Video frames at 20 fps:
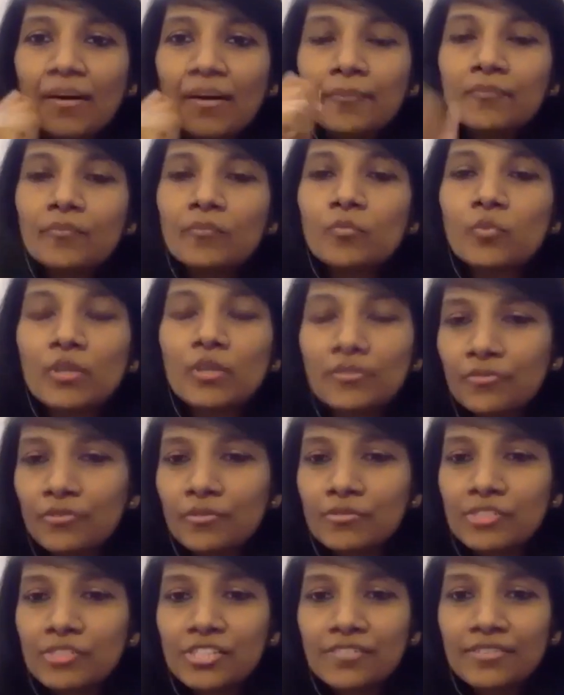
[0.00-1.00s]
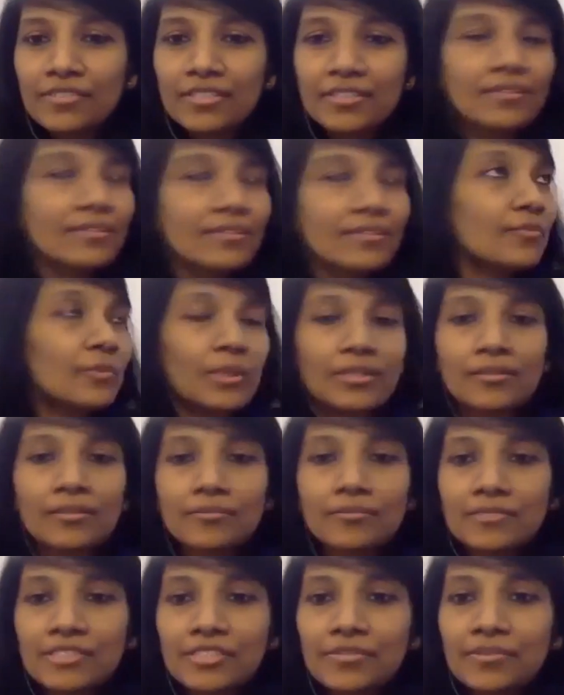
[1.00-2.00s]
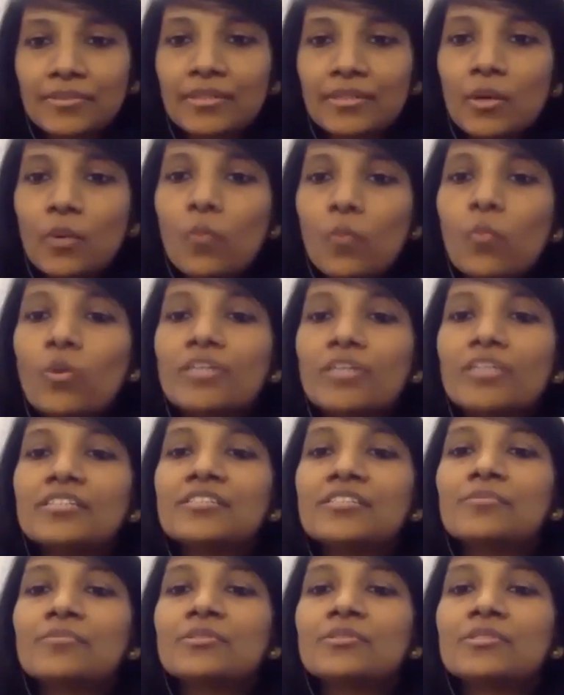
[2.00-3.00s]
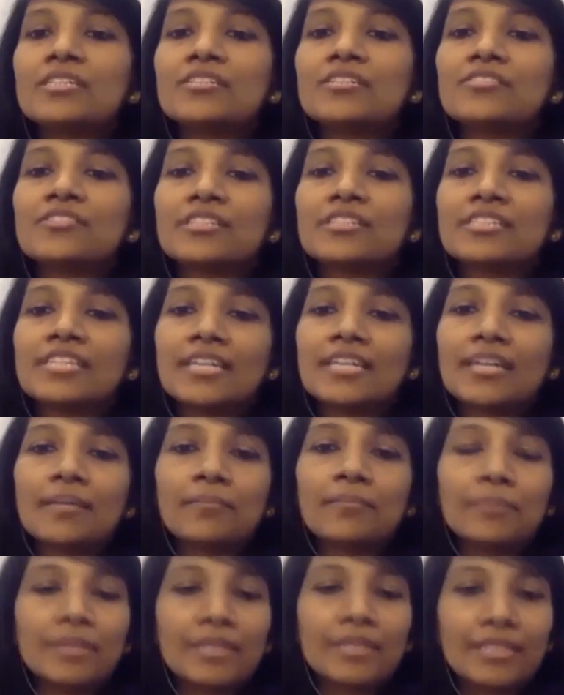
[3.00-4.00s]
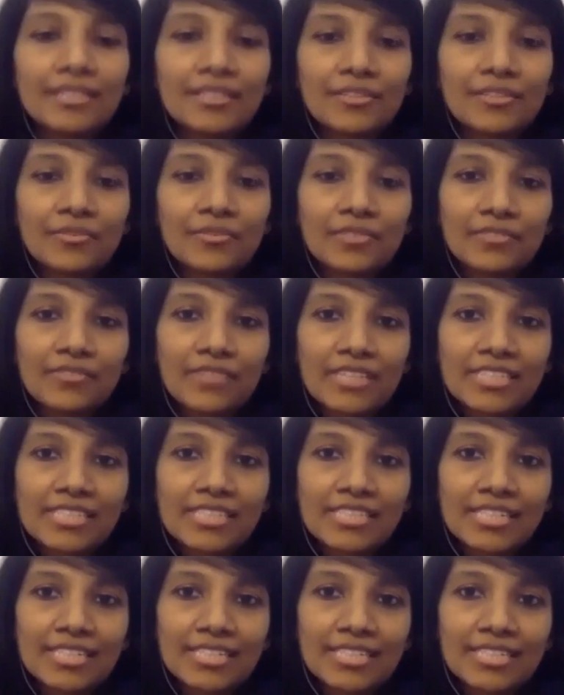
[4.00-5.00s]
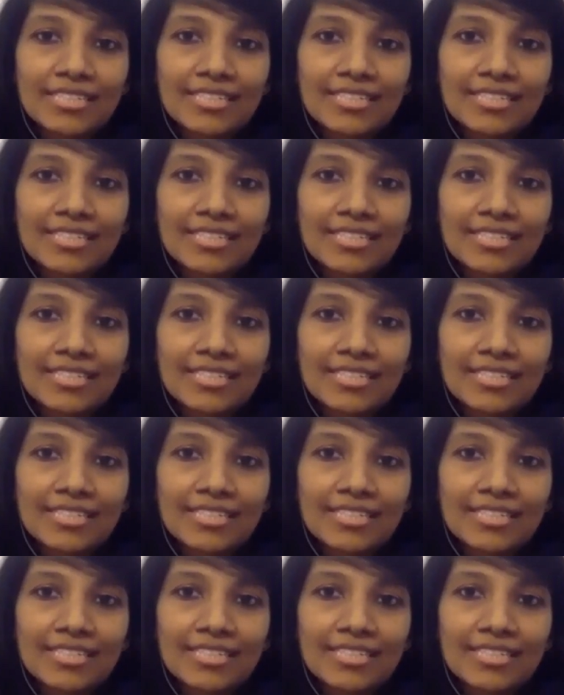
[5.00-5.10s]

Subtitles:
One from Jeevan. Welcome, Jeevan. What is the most interesting company that you've invested in?